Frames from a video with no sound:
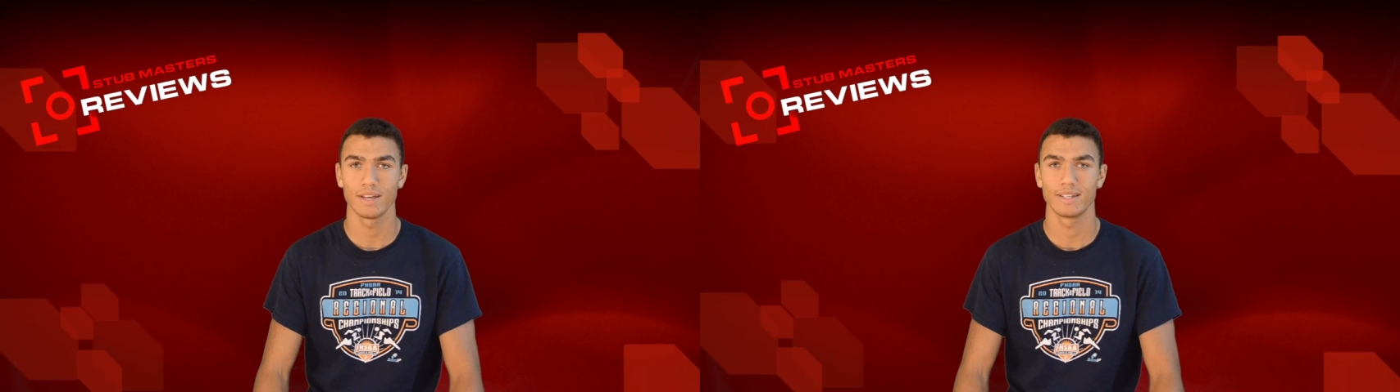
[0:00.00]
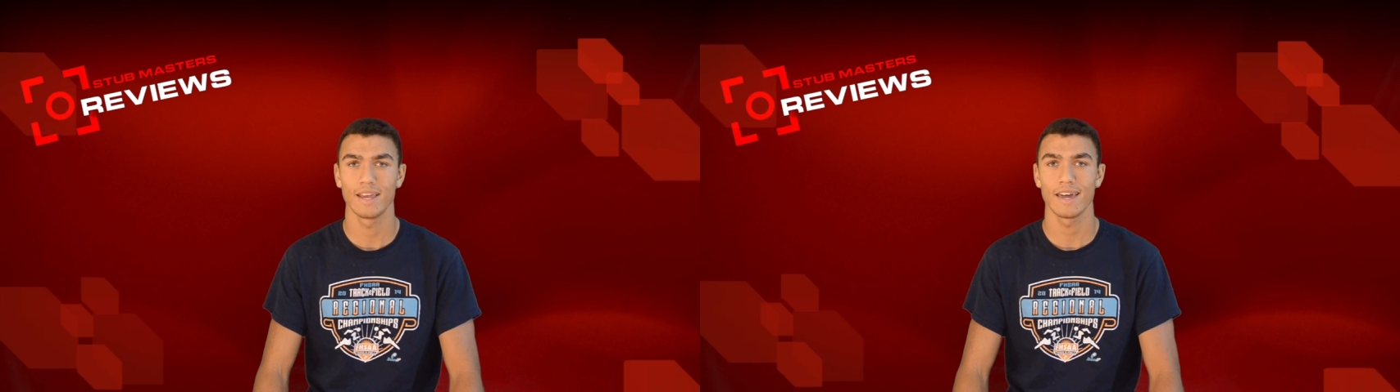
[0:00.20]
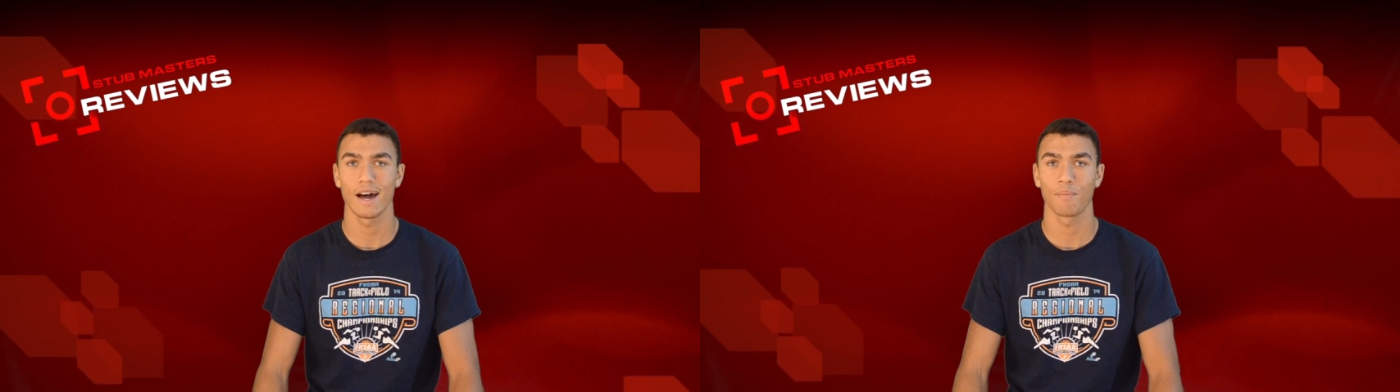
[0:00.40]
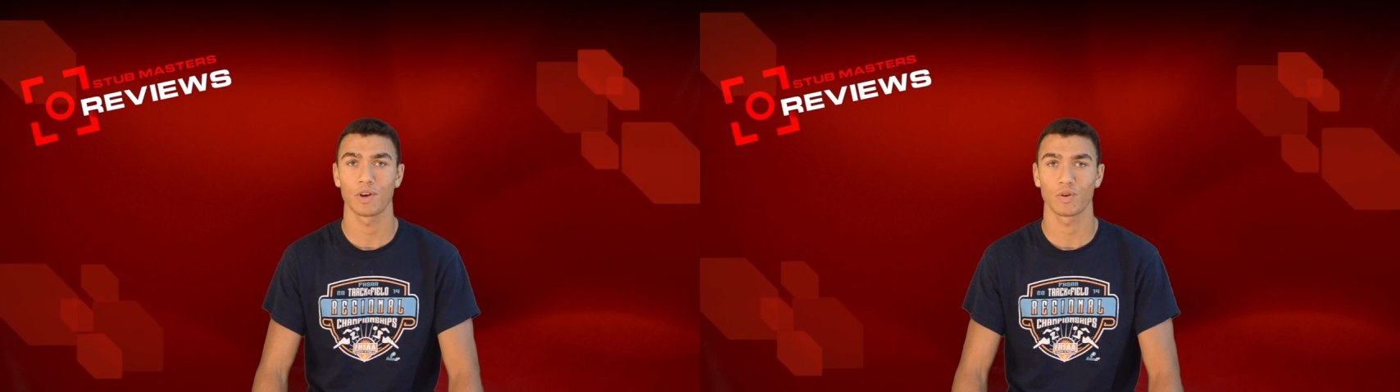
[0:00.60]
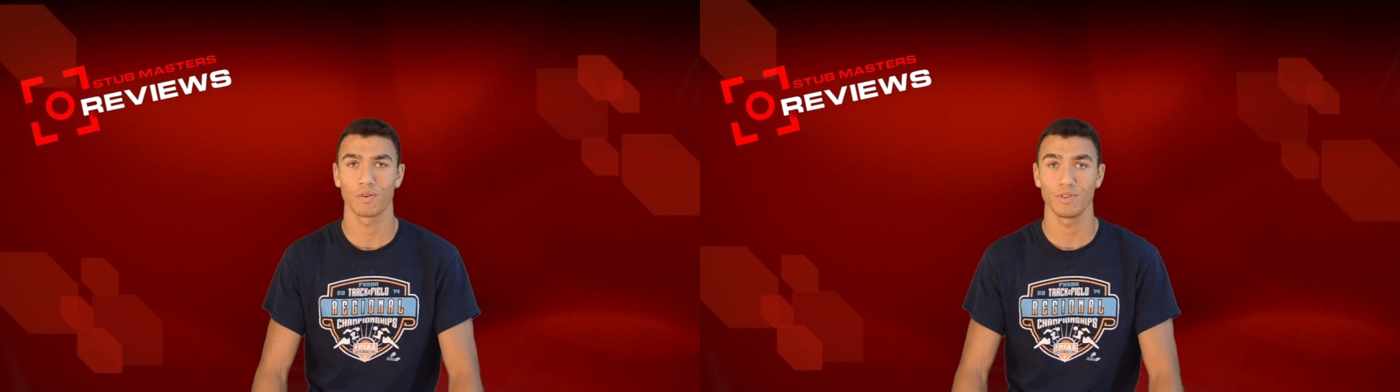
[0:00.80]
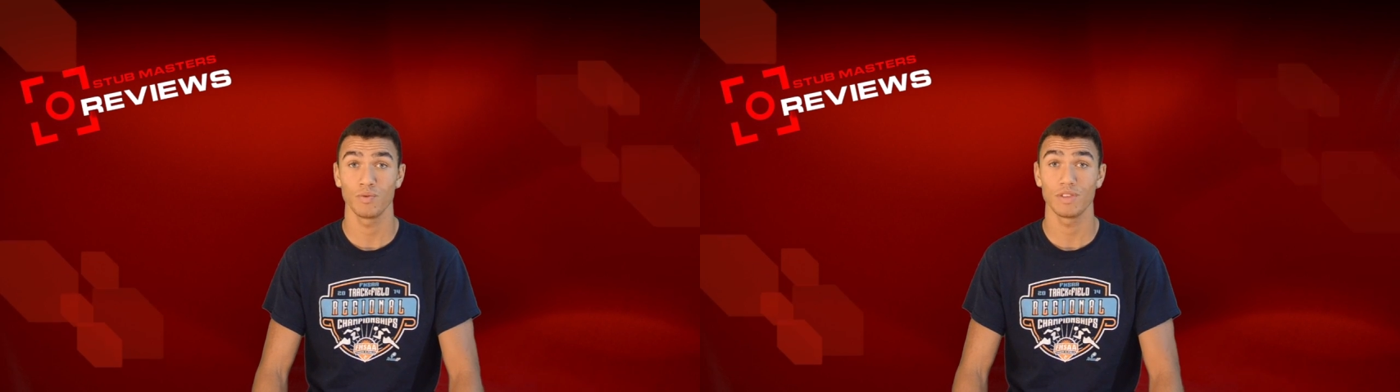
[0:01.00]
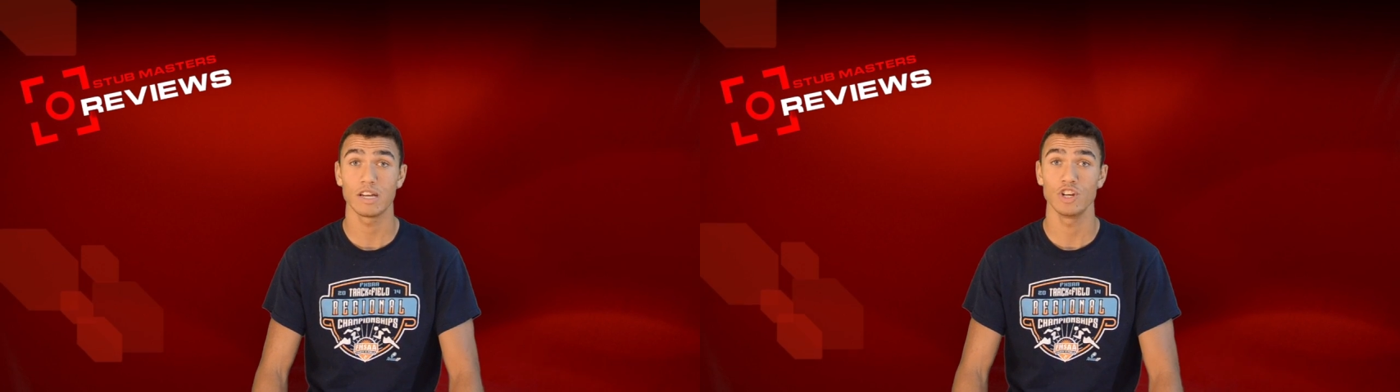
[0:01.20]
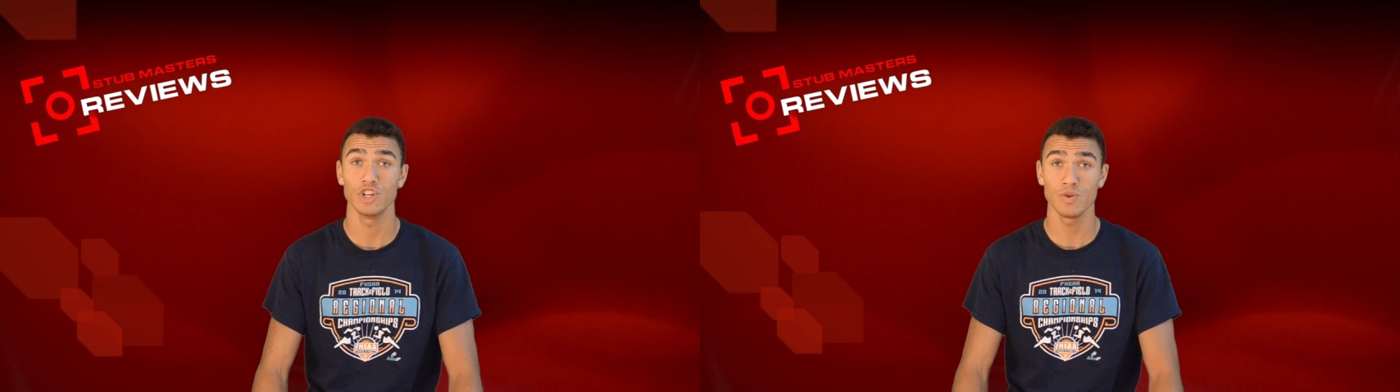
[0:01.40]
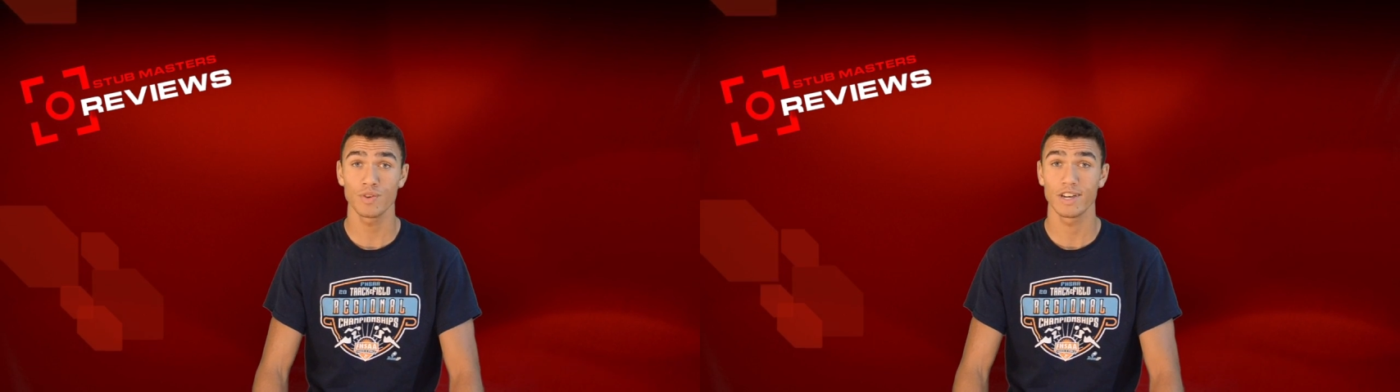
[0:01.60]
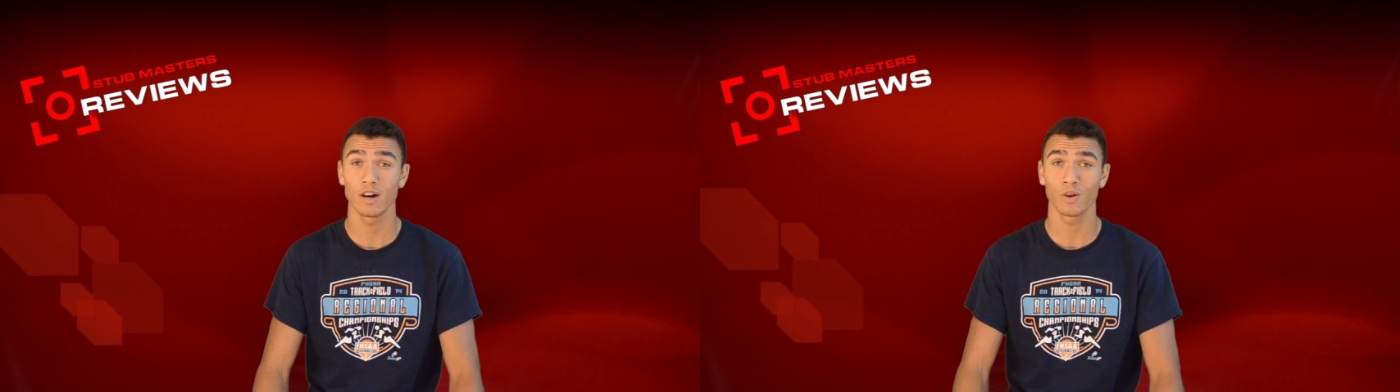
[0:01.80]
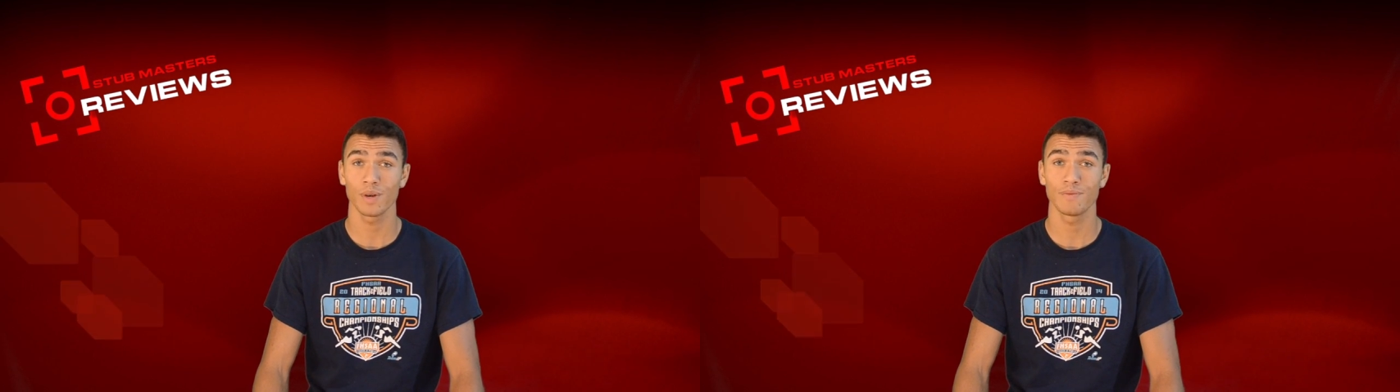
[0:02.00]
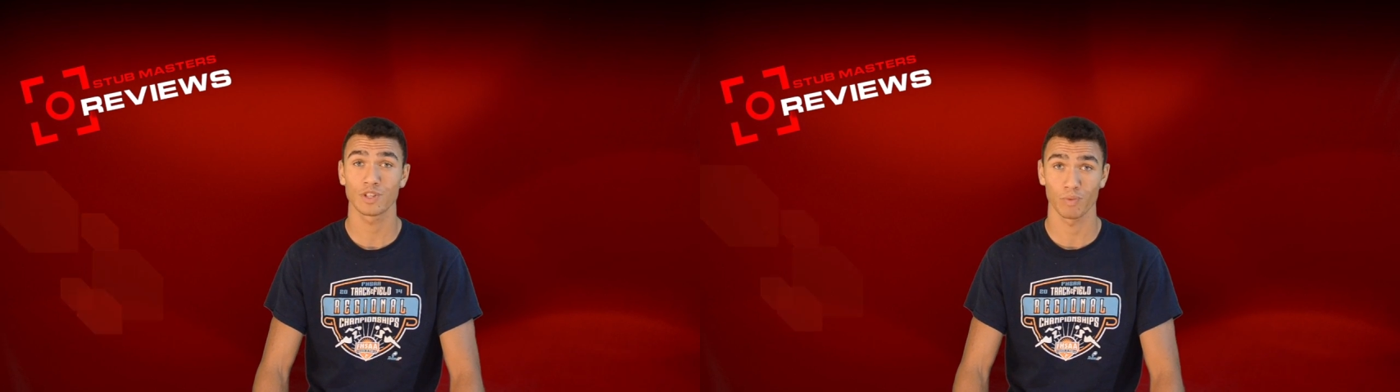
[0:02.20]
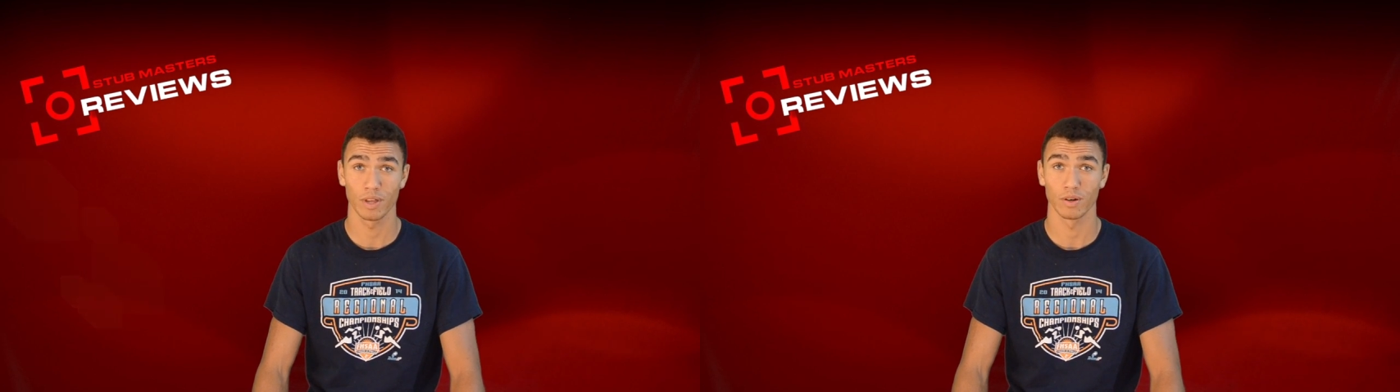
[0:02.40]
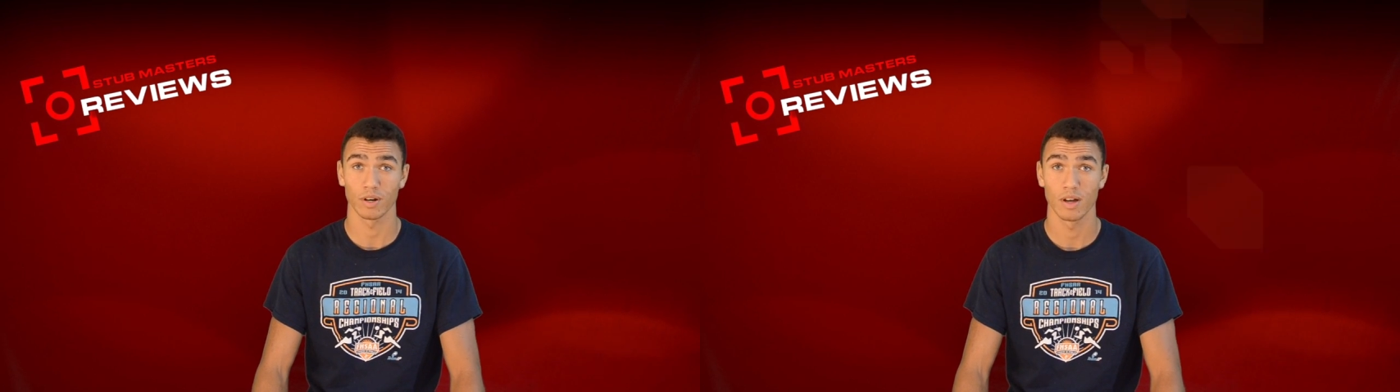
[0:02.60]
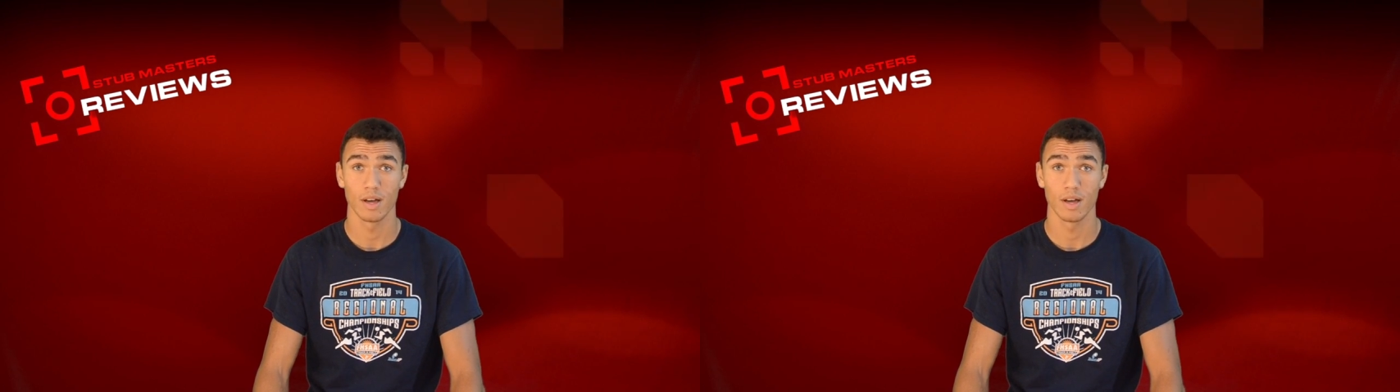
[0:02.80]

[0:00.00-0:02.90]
and today I'm here to review the new Keanu Reeves thriller,